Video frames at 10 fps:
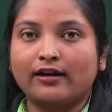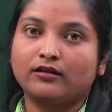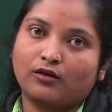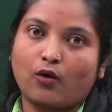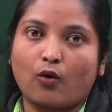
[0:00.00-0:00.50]

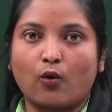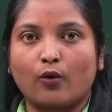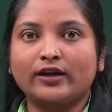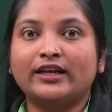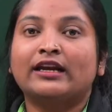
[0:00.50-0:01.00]
own
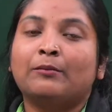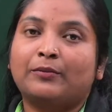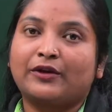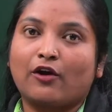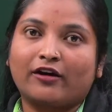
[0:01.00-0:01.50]

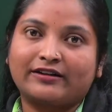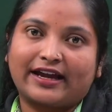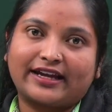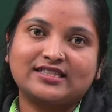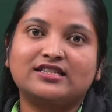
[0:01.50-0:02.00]
prioritized
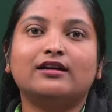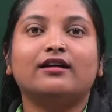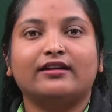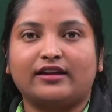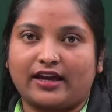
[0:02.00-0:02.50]

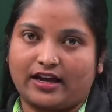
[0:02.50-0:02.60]
care.